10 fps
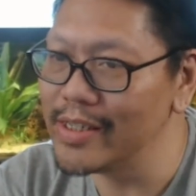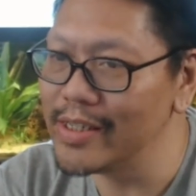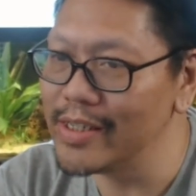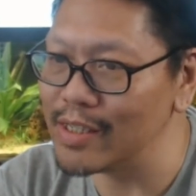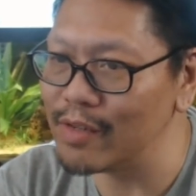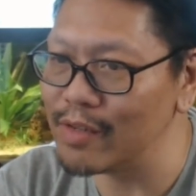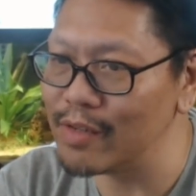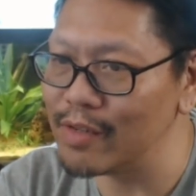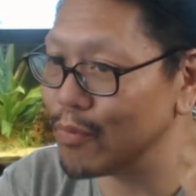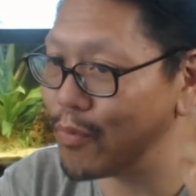I just
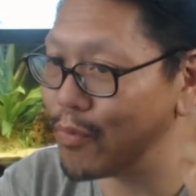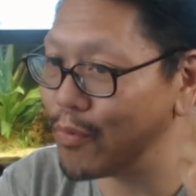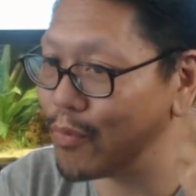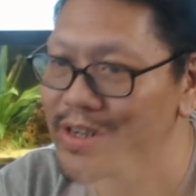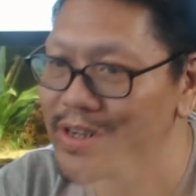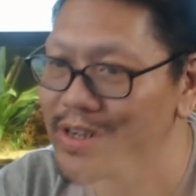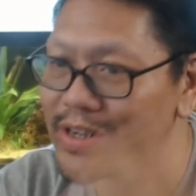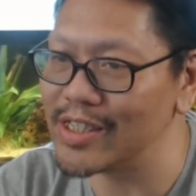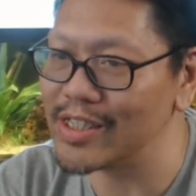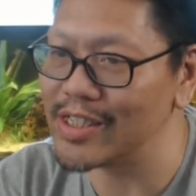finished with work, and you know,
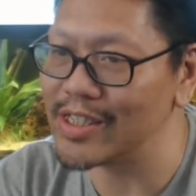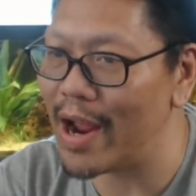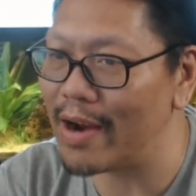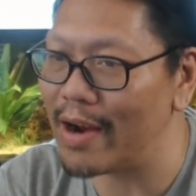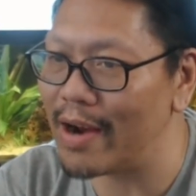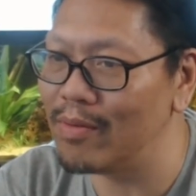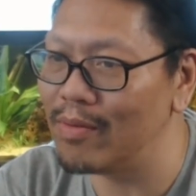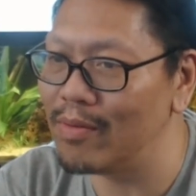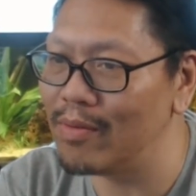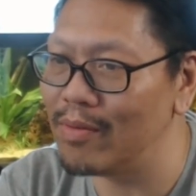ran home
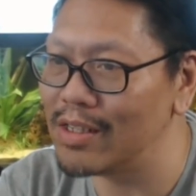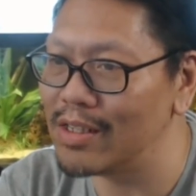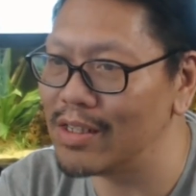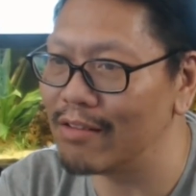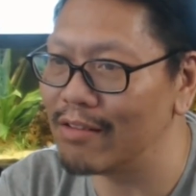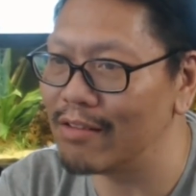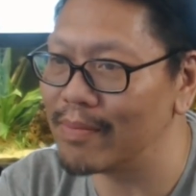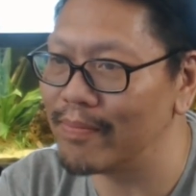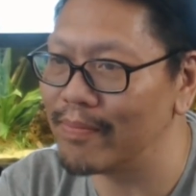to do the live stream.